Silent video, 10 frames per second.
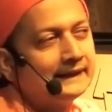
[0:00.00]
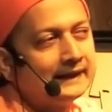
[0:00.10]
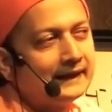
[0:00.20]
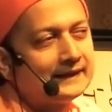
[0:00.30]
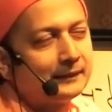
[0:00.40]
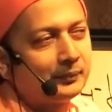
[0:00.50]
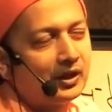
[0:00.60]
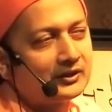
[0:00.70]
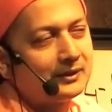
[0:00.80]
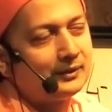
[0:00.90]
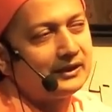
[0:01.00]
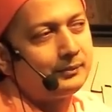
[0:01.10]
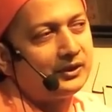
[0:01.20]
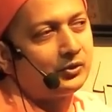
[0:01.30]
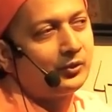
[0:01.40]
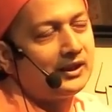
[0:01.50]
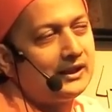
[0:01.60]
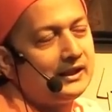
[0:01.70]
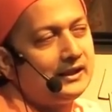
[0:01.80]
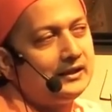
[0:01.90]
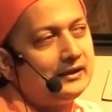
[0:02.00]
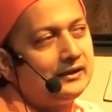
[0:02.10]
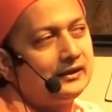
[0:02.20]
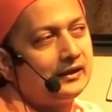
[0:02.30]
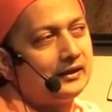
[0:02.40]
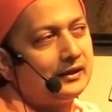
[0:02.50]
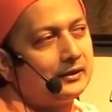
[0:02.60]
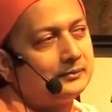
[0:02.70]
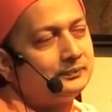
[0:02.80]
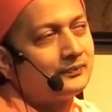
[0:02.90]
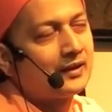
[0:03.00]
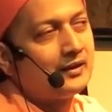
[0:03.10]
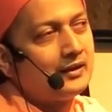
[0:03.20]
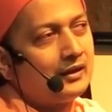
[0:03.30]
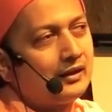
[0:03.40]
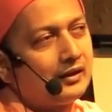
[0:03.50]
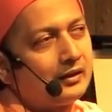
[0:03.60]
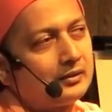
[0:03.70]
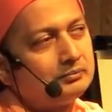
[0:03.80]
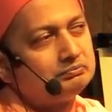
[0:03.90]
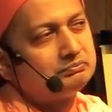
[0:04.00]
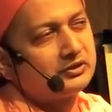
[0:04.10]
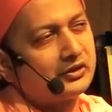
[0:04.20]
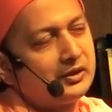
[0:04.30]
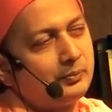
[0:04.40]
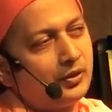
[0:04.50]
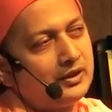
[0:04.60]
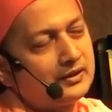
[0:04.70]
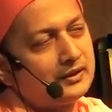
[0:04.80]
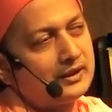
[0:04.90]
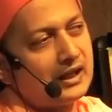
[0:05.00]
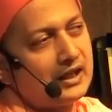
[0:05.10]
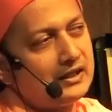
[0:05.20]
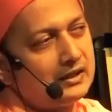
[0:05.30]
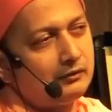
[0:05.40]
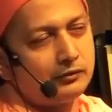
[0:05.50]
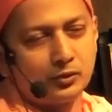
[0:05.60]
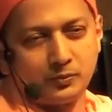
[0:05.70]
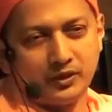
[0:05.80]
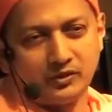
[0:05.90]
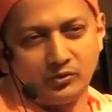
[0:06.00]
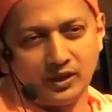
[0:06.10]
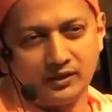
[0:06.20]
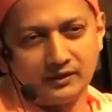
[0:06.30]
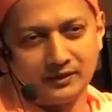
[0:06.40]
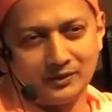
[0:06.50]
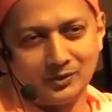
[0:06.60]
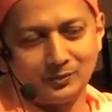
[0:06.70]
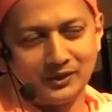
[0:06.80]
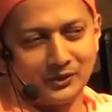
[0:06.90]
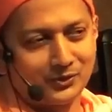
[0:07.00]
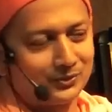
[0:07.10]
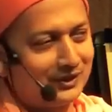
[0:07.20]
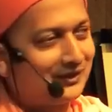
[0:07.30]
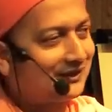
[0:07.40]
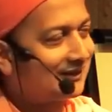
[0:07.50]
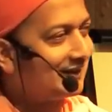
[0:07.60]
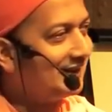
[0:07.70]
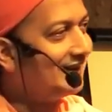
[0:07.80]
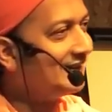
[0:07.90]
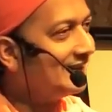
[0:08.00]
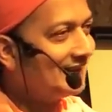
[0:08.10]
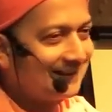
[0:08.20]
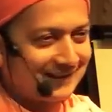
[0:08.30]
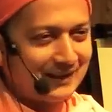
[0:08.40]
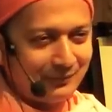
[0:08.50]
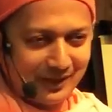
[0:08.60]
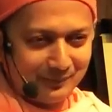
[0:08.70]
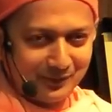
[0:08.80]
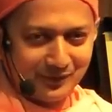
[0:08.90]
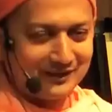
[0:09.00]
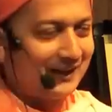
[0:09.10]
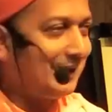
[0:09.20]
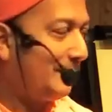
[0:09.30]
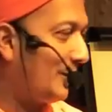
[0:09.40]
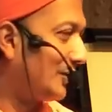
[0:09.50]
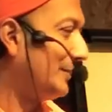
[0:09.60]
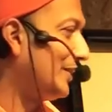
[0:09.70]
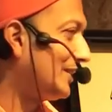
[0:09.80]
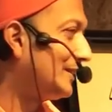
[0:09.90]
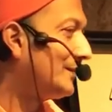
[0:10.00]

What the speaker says: it's approximately between 3.9 and 4.1. 2 plus 2 is somewhere in between that, an approximation.